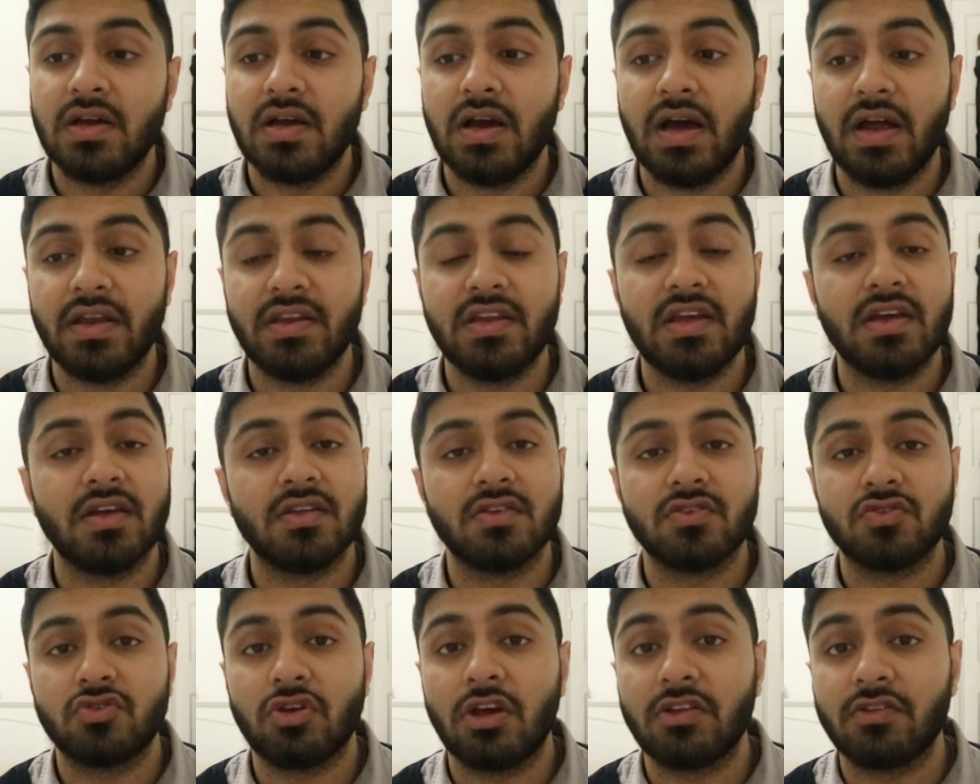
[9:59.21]
And yeah,
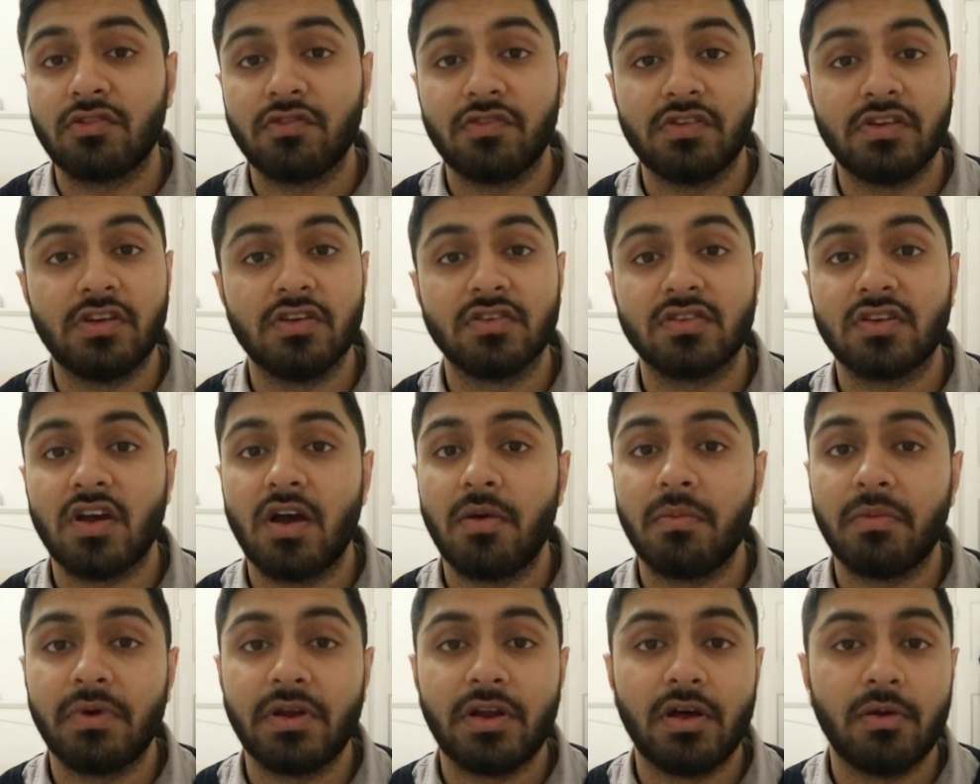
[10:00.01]
transfer videos
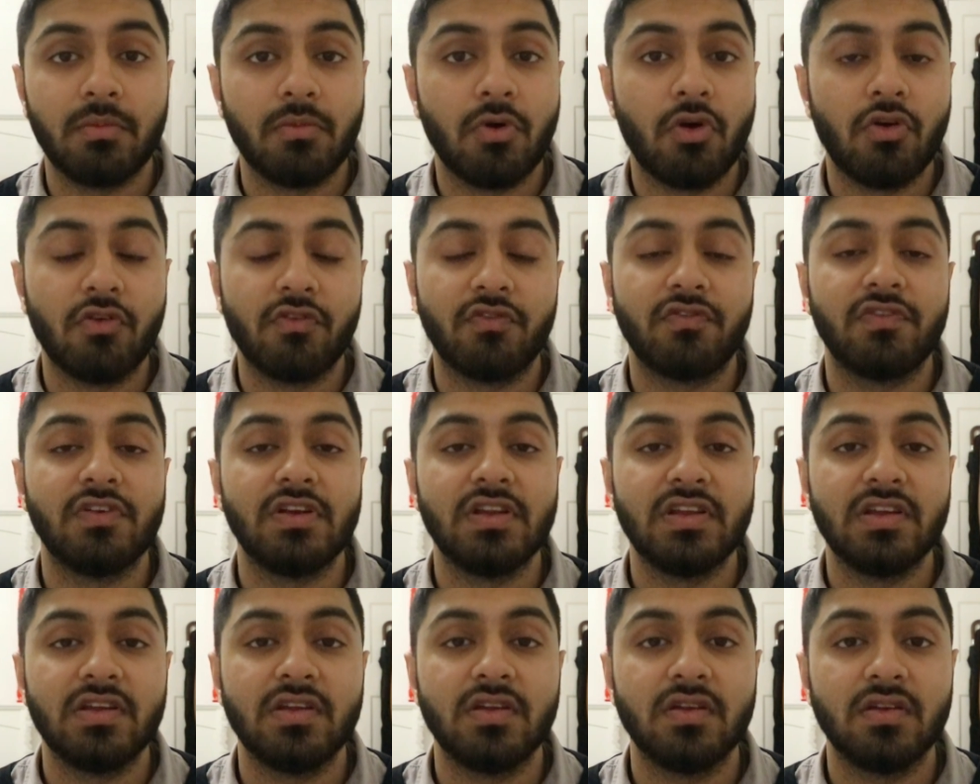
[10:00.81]
coming up,
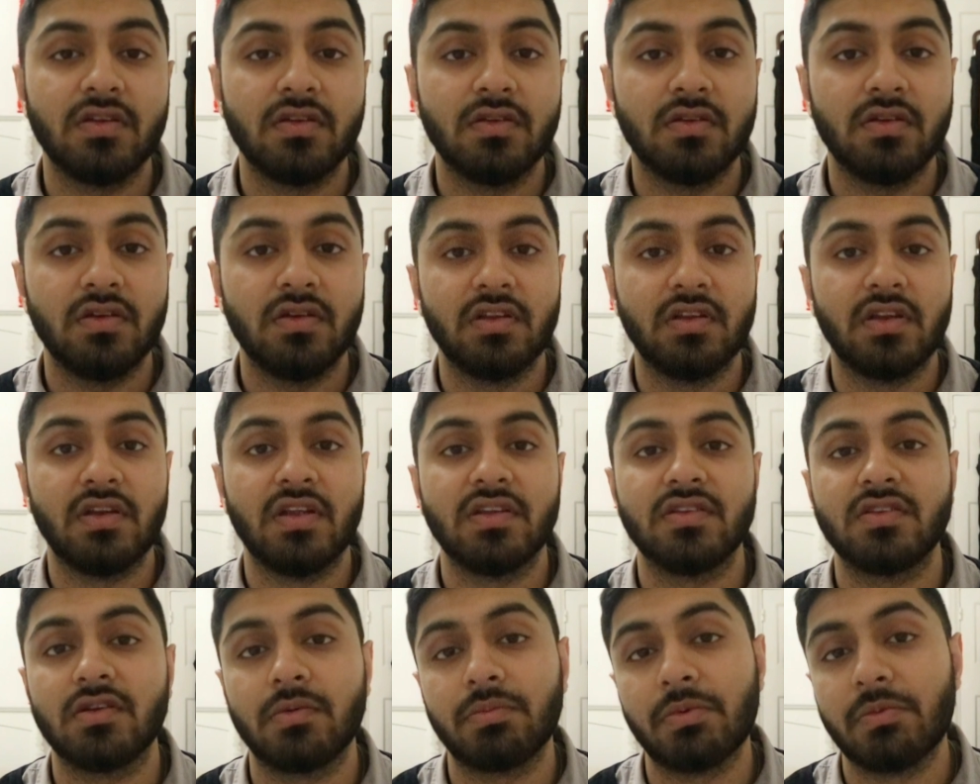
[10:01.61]
hopefully, in the
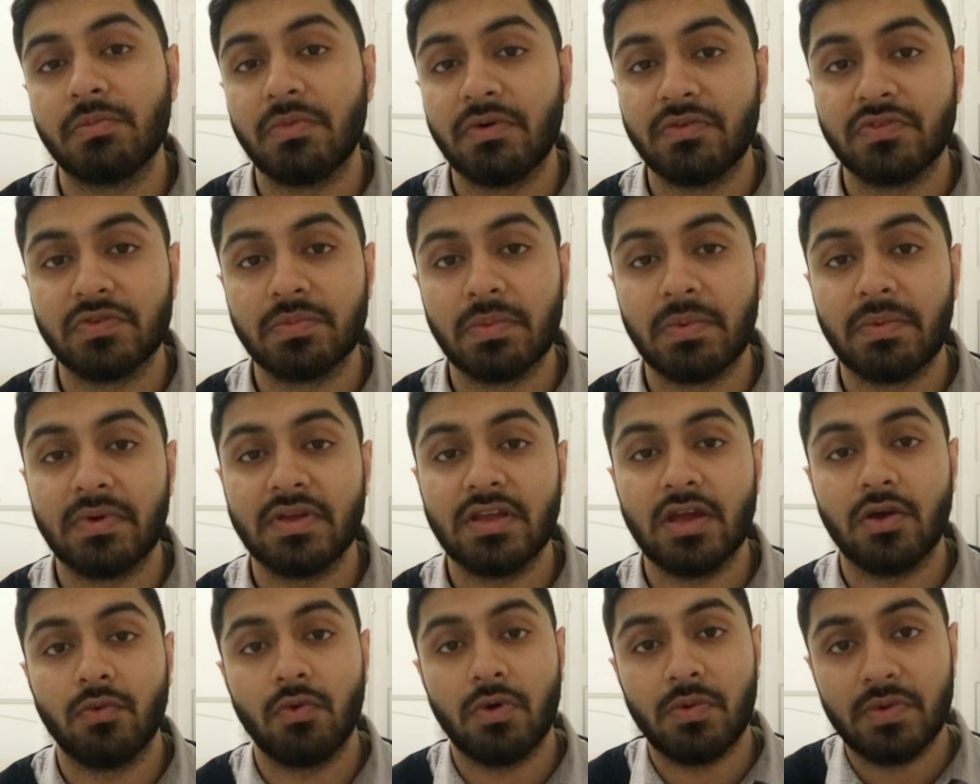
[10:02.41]
next couple months. But
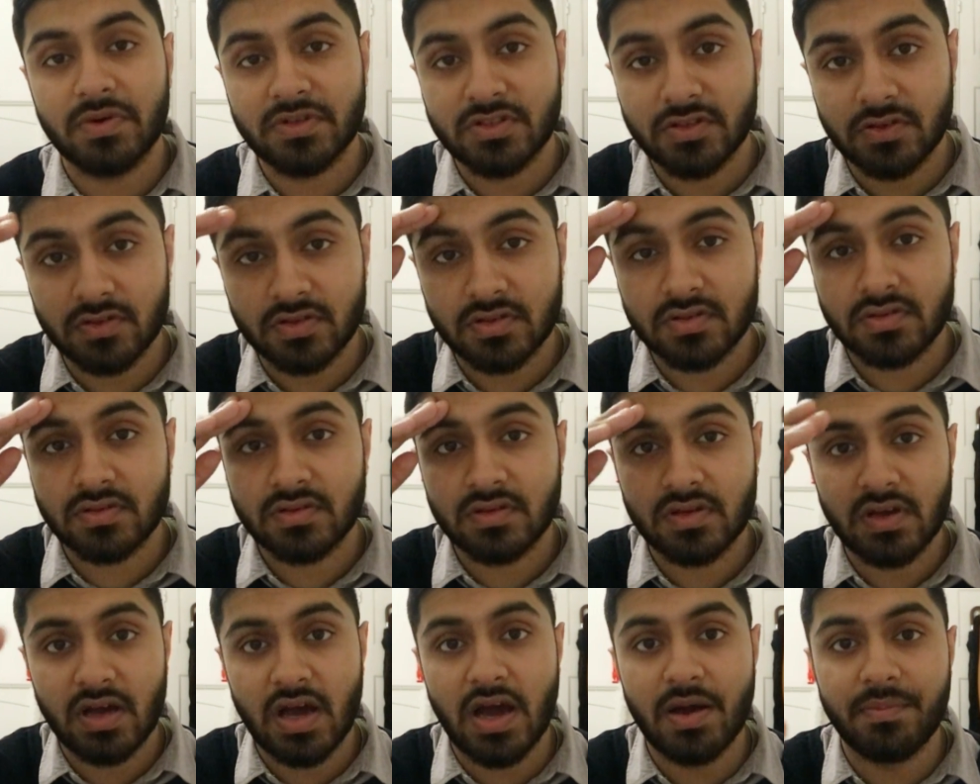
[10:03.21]
yeah, well, watch us.
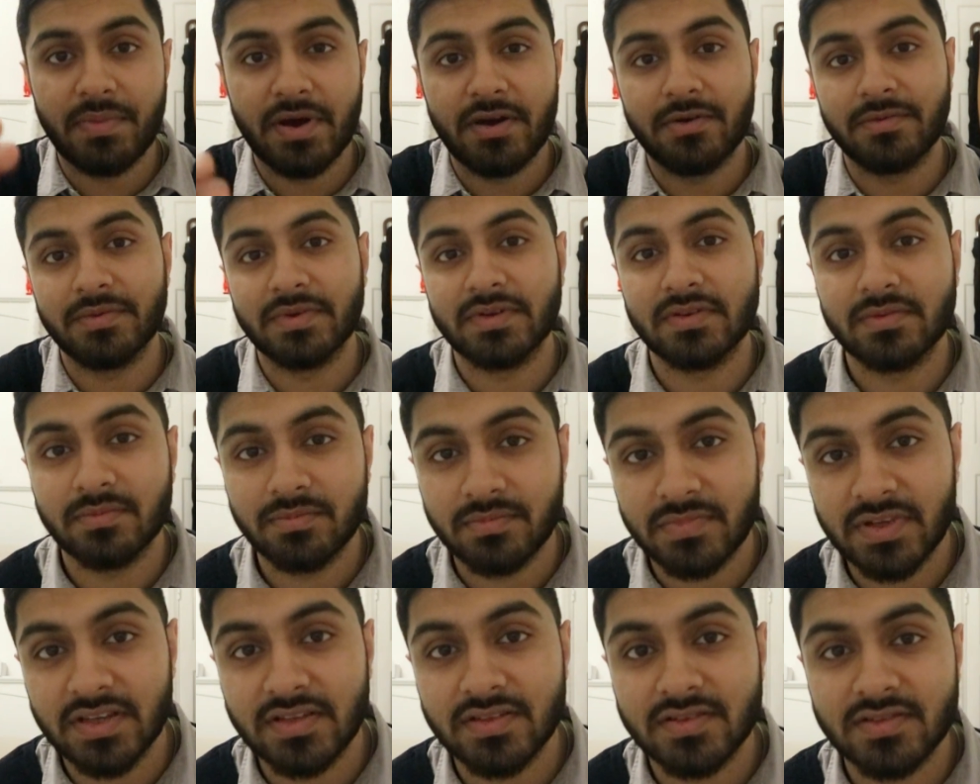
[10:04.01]
I'm out.
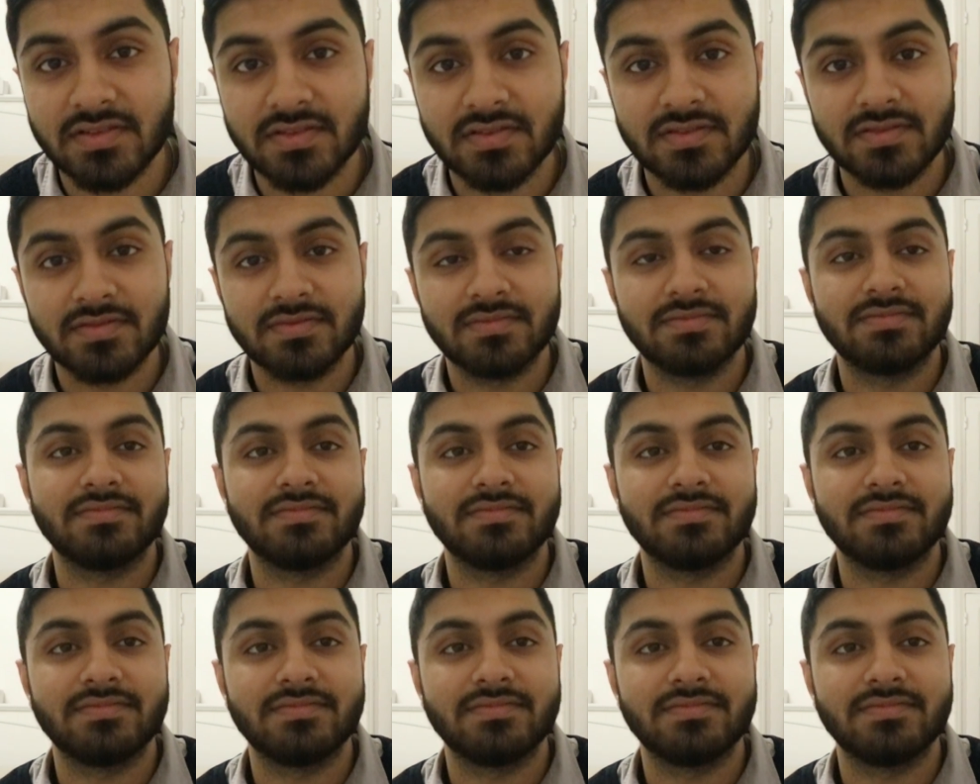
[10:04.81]
Peace.